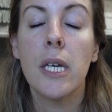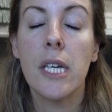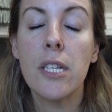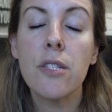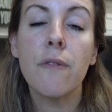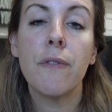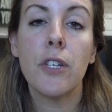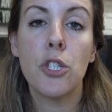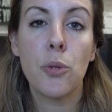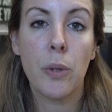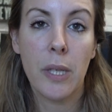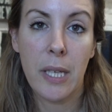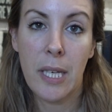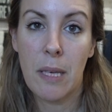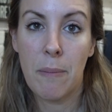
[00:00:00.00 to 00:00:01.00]

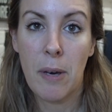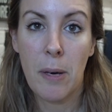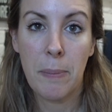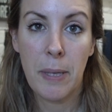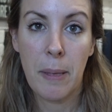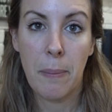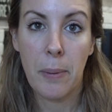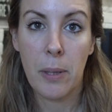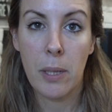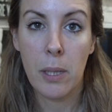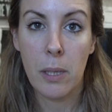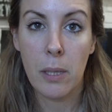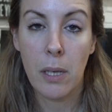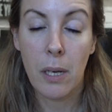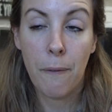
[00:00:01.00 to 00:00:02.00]
individually email people,